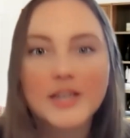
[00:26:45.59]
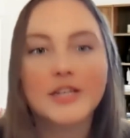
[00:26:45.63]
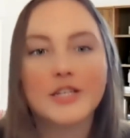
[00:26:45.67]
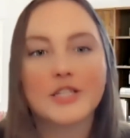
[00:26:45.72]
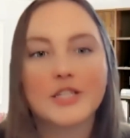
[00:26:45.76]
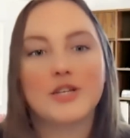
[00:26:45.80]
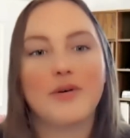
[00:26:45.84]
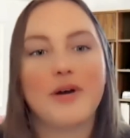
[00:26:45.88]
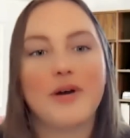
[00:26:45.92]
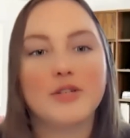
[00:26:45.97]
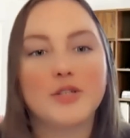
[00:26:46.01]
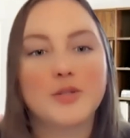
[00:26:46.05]

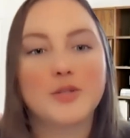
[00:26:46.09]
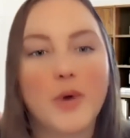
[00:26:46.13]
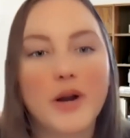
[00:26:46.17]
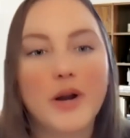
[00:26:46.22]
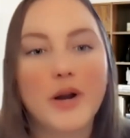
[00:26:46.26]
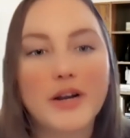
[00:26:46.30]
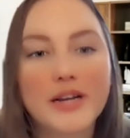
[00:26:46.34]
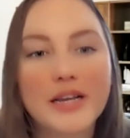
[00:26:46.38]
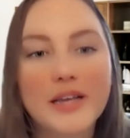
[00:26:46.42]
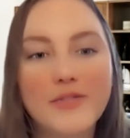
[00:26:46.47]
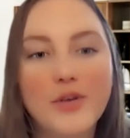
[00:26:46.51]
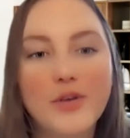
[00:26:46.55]
So I was
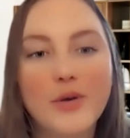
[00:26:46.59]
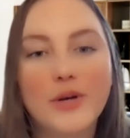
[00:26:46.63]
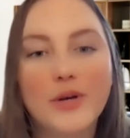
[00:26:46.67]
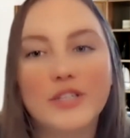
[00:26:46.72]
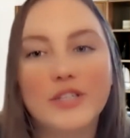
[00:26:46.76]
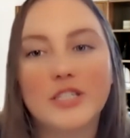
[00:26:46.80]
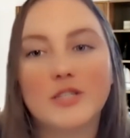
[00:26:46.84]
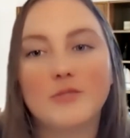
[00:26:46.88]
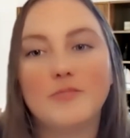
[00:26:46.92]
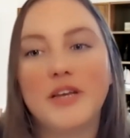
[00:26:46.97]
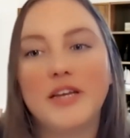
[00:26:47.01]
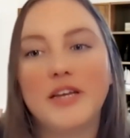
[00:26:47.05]
wondering if you
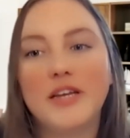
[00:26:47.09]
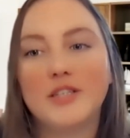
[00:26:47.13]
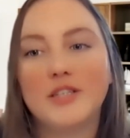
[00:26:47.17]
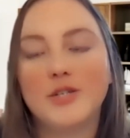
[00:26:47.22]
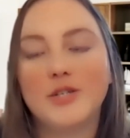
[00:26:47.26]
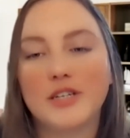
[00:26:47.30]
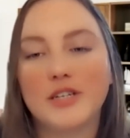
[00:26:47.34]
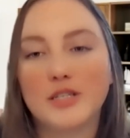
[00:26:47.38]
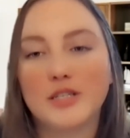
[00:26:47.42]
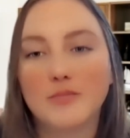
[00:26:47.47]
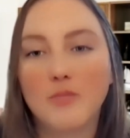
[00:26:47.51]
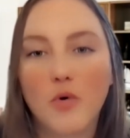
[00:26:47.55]
could speak
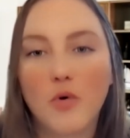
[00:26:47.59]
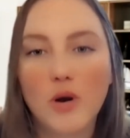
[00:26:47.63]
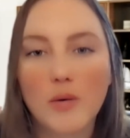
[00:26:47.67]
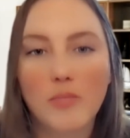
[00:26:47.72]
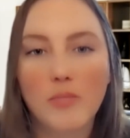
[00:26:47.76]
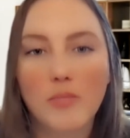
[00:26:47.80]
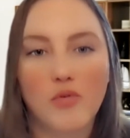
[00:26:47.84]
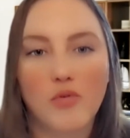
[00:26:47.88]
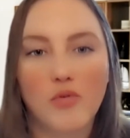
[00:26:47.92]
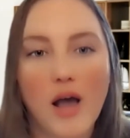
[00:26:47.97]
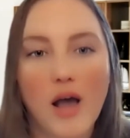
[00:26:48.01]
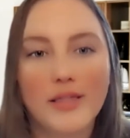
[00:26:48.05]
to us more
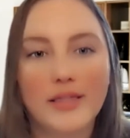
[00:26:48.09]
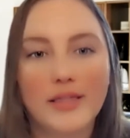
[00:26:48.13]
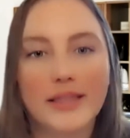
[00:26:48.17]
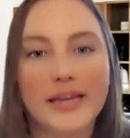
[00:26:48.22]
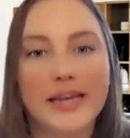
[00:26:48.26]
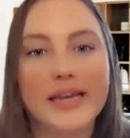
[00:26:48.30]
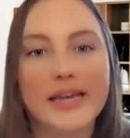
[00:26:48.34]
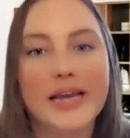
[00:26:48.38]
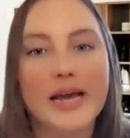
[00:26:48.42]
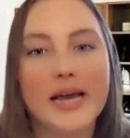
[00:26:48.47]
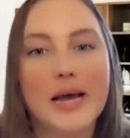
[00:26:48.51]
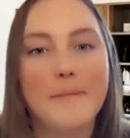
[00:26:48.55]

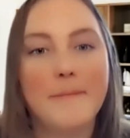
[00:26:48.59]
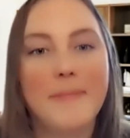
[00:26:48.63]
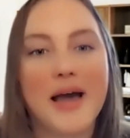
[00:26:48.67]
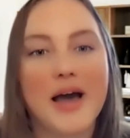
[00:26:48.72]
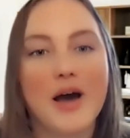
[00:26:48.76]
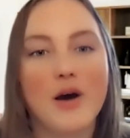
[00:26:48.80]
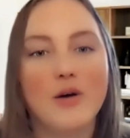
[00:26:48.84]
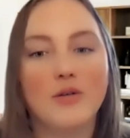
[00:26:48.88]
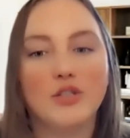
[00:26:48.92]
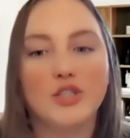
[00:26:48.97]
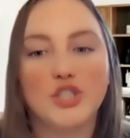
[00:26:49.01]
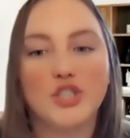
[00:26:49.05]
broadly
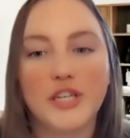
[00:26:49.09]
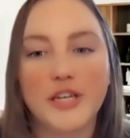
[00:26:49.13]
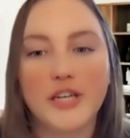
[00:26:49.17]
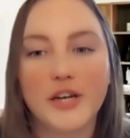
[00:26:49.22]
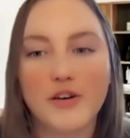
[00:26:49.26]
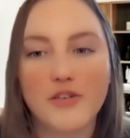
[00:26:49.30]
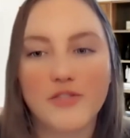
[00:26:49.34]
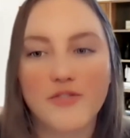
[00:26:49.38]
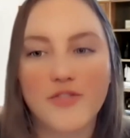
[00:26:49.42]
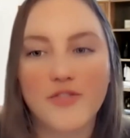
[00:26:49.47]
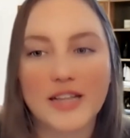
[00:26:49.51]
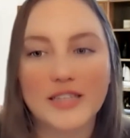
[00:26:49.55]
about
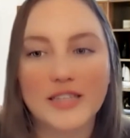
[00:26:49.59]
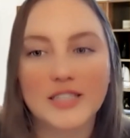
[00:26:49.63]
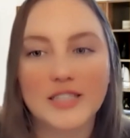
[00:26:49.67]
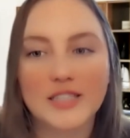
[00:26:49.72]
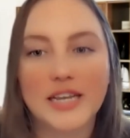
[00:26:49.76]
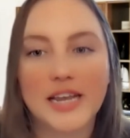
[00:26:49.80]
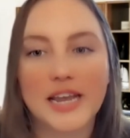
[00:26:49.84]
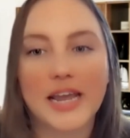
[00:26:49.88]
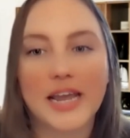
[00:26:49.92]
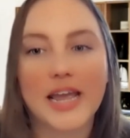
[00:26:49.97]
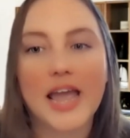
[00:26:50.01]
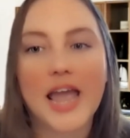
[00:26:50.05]

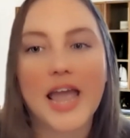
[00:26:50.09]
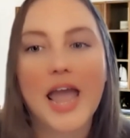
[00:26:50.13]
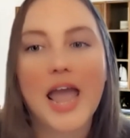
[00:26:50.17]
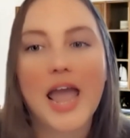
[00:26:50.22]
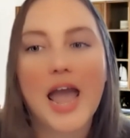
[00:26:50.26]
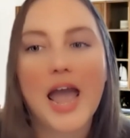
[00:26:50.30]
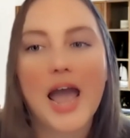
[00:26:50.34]
geofencing